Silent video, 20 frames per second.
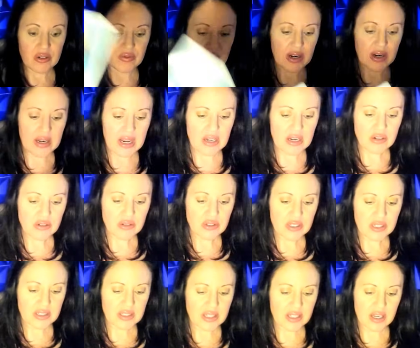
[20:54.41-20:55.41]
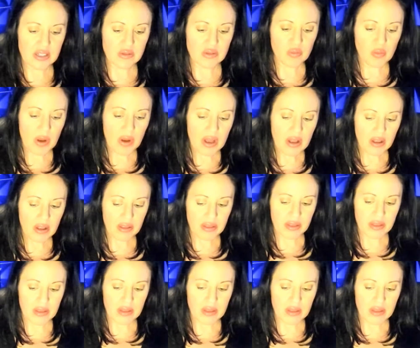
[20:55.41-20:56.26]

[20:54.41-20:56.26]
financial success, wealth.